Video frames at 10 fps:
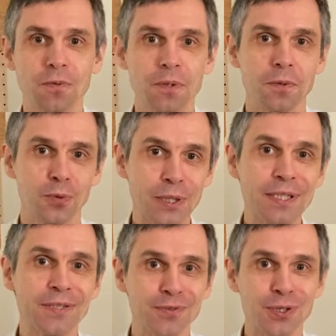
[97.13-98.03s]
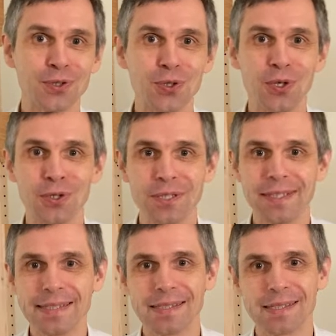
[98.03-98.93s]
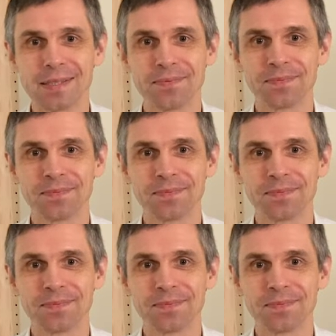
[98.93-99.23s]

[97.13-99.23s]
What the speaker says: the three different coordinates.